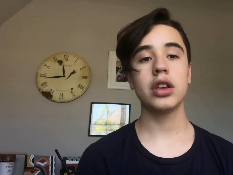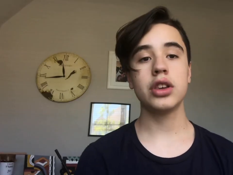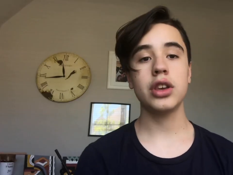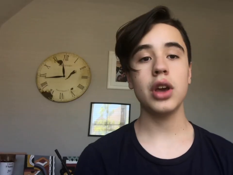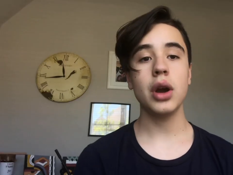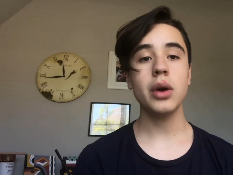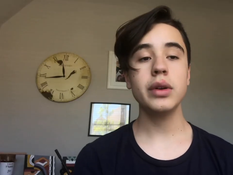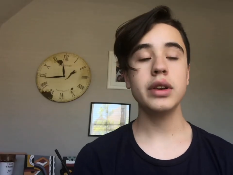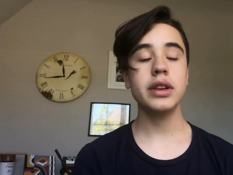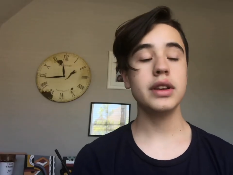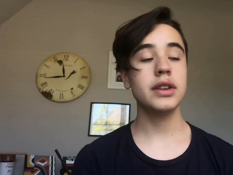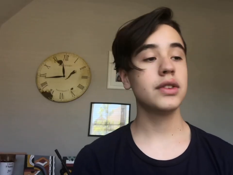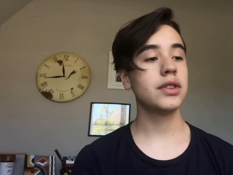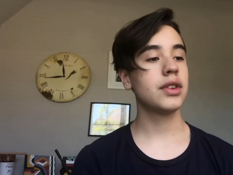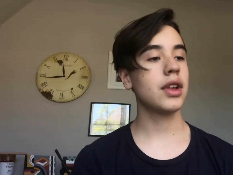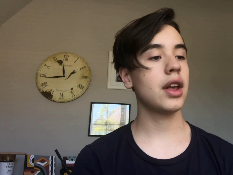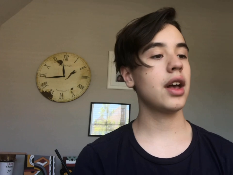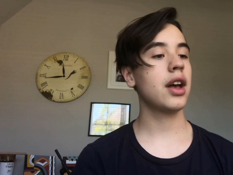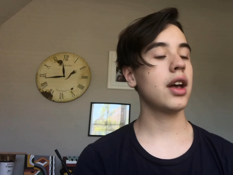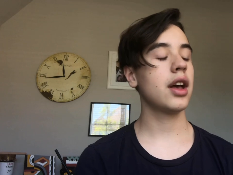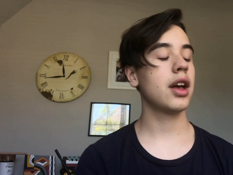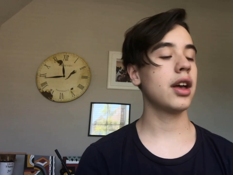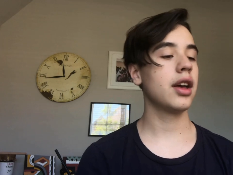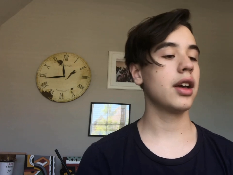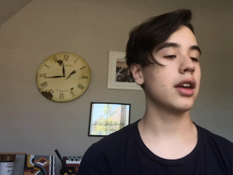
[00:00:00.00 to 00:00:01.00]
Yodi's
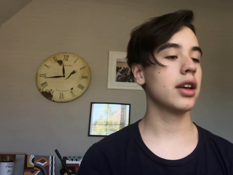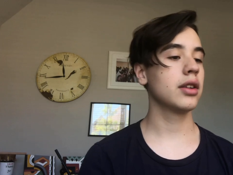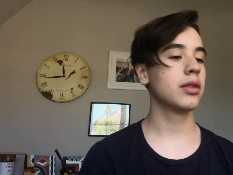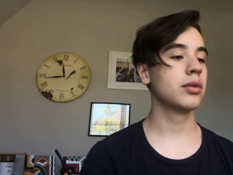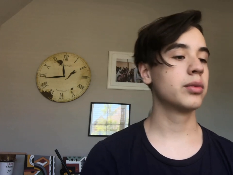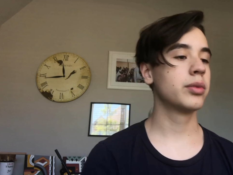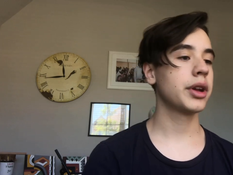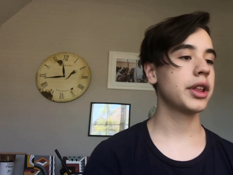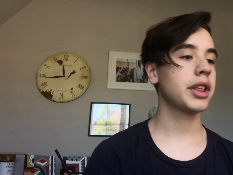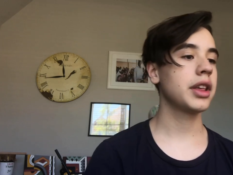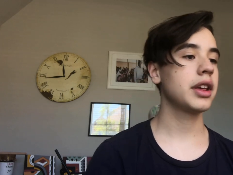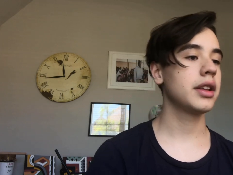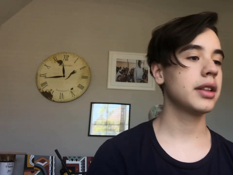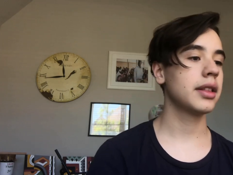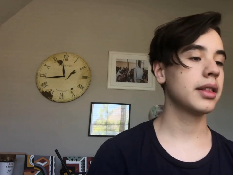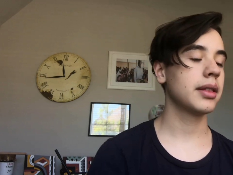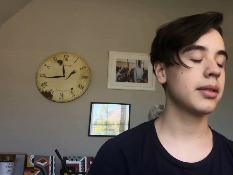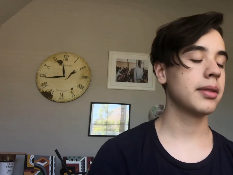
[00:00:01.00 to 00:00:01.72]
really